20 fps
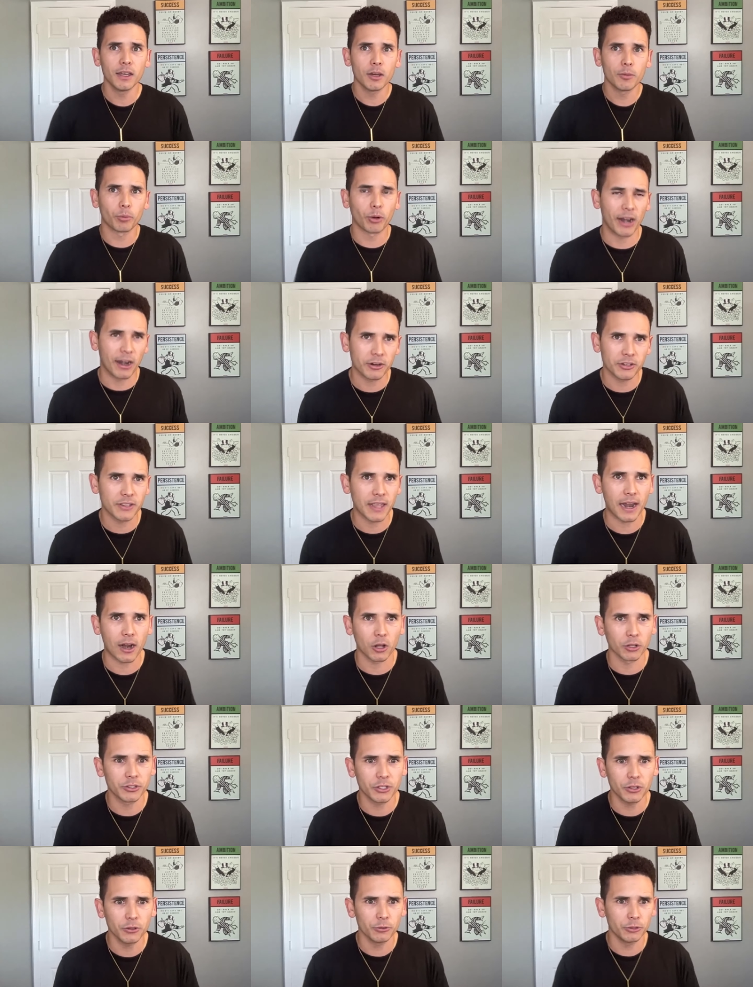prayers that I'll
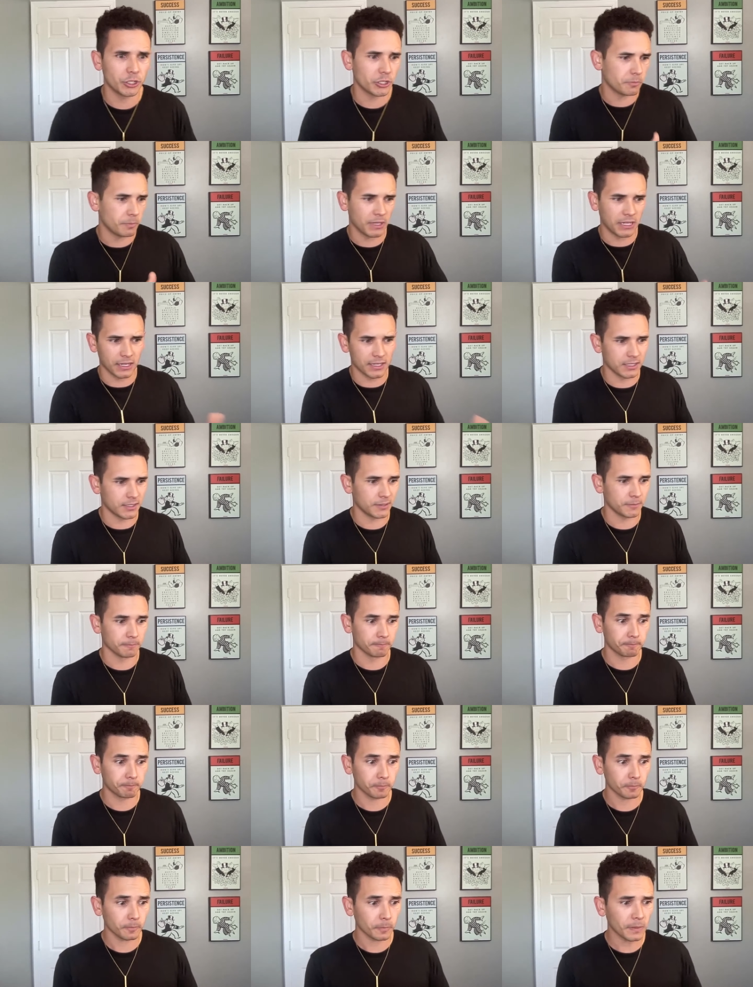do, just because
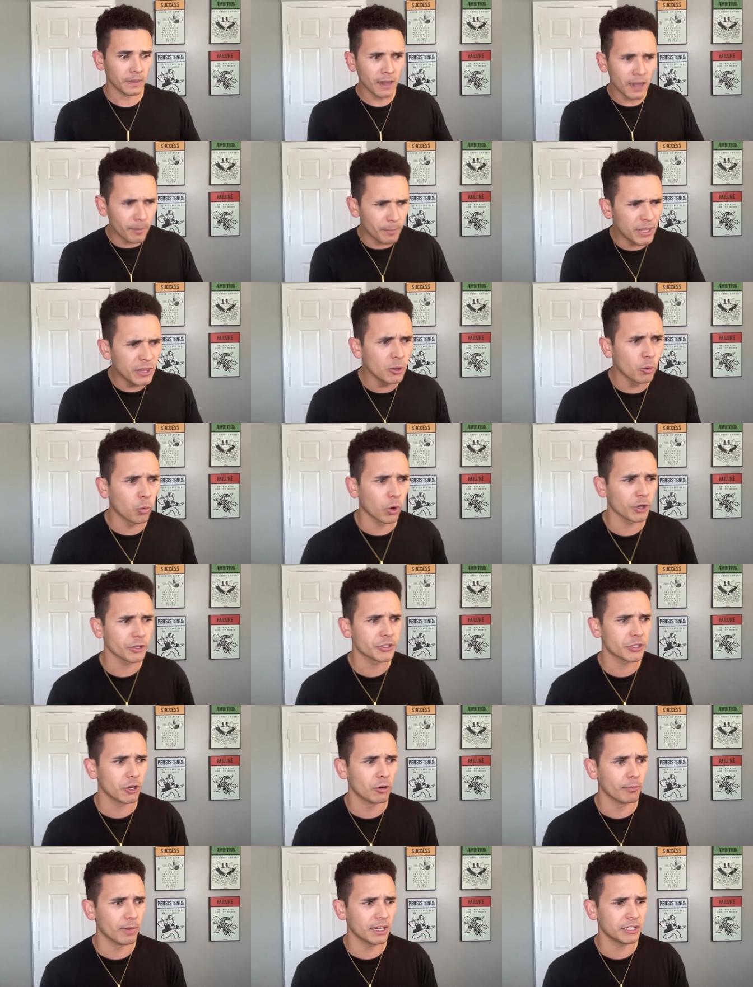I'm in the Word
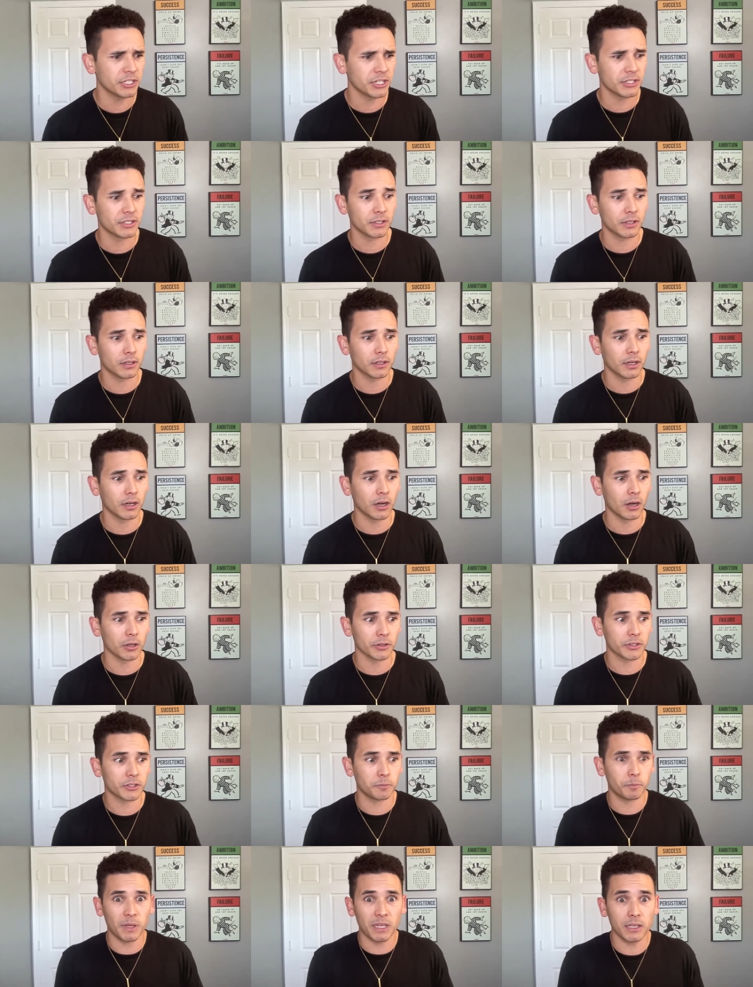so much, is I'll
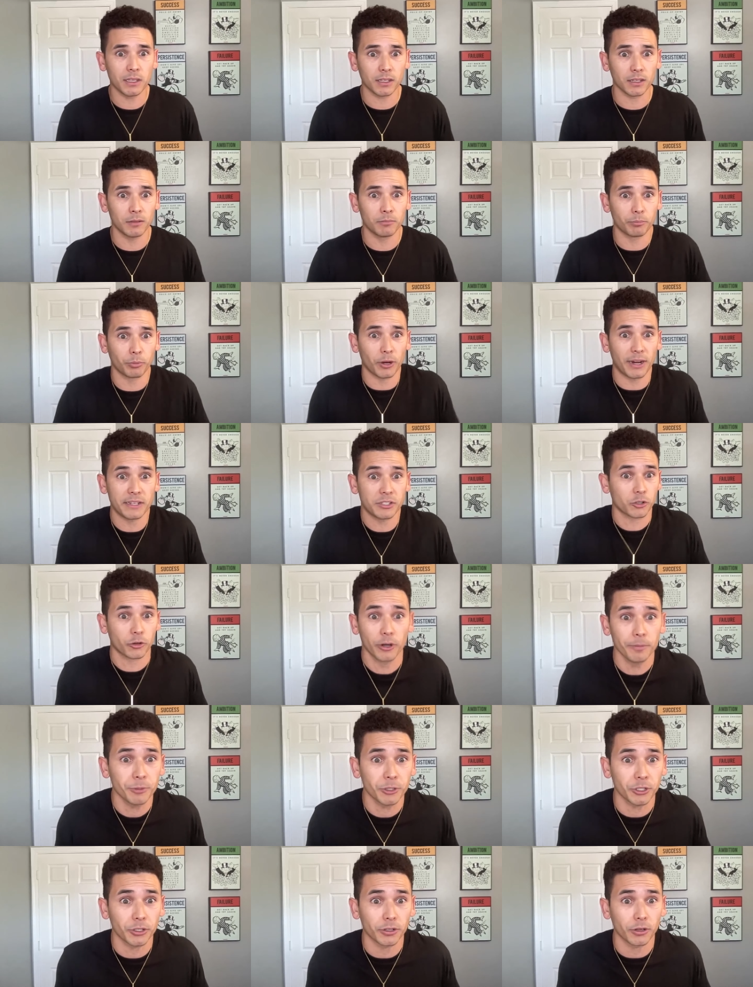speak and pray
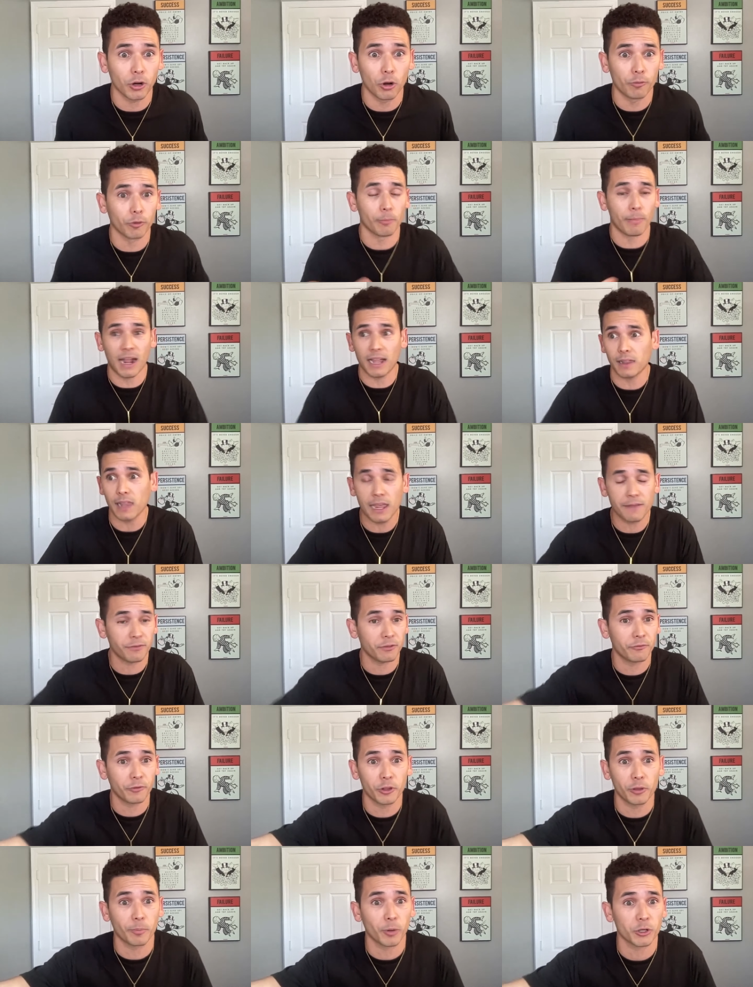scripture over my mm. life and
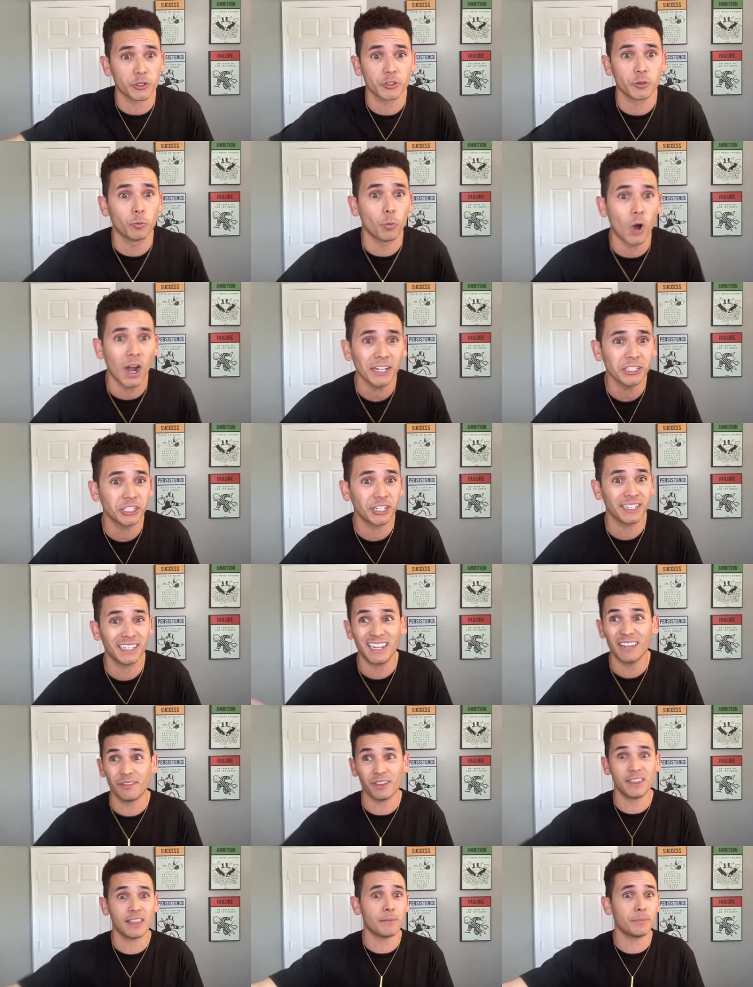for the person watching,
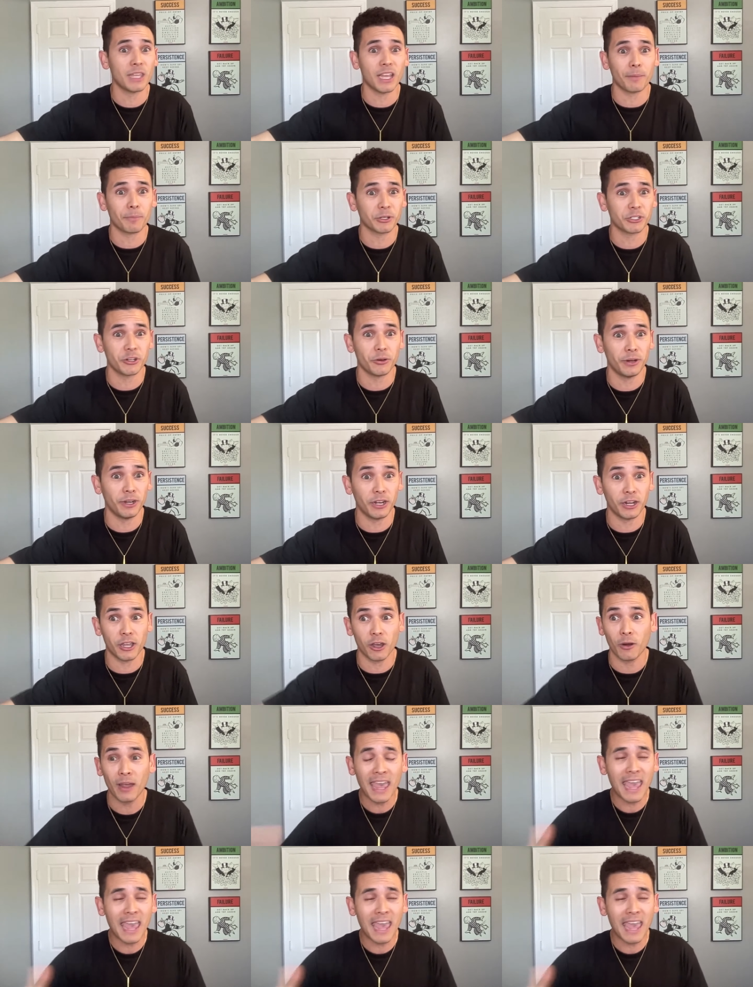giving them the opportunity to go,